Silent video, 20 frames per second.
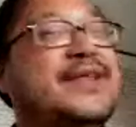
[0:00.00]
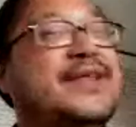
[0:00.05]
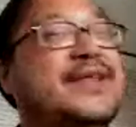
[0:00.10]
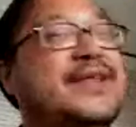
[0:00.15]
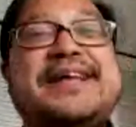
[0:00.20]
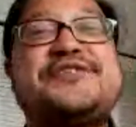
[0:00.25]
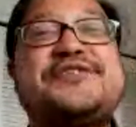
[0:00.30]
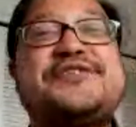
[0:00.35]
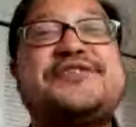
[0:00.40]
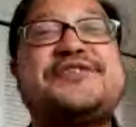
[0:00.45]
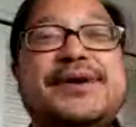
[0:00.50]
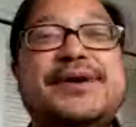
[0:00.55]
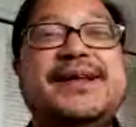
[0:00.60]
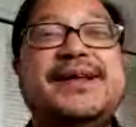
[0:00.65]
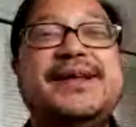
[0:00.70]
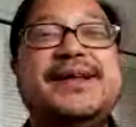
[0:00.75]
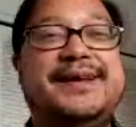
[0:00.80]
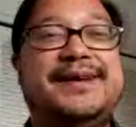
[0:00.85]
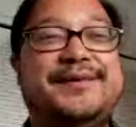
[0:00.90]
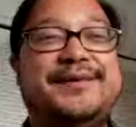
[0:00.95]
that's
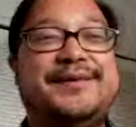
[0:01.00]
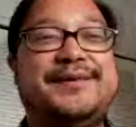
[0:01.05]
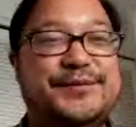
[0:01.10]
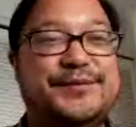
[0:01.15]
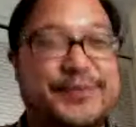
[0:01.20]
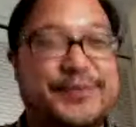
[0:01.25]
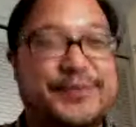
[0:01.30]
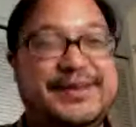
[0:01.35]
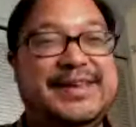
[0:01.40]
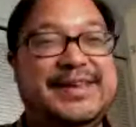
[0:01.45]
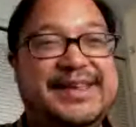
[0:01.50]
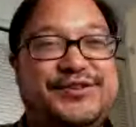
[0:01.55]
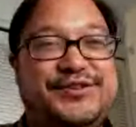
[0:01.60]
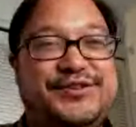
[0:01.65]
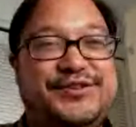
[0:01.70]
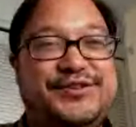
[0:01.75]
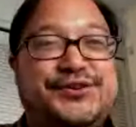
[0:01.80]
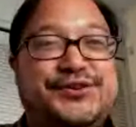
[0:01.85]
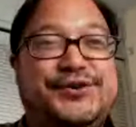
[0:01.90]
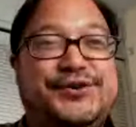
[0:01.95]
pretty easy
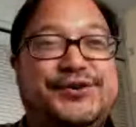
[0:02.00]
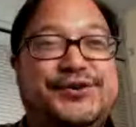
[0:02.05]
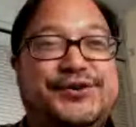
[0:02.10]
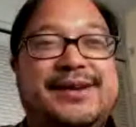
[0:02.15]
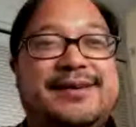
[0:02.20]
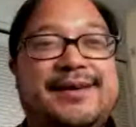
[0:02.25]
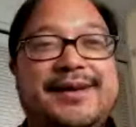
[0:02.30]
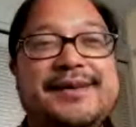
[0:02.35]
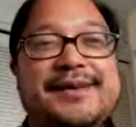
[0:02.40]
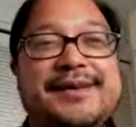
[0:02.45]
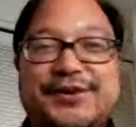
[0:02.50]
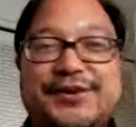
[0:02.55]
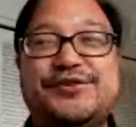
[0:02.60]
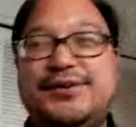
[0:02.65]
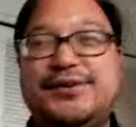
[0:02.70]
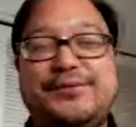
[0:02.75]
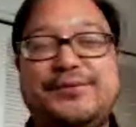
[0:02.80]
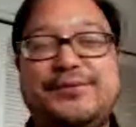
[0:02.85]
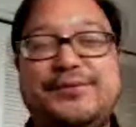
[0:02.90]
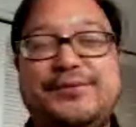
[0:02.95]
to do, right? Because
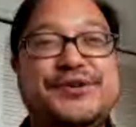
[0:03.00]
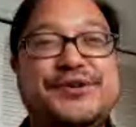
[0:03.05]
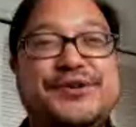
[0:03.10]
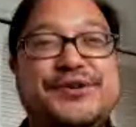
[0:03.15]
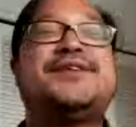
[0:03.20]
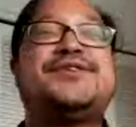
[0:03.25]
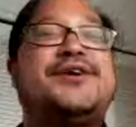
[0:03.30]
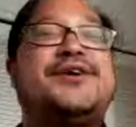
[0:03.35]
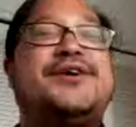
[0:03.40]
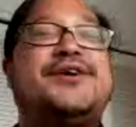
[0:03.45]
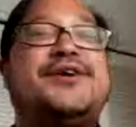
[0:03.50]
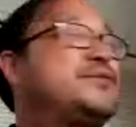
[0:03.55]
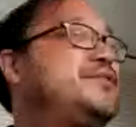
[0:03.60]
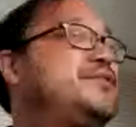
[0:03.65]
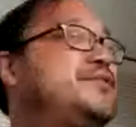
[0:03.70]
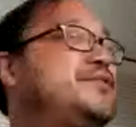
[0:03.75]
when you see guitars, what they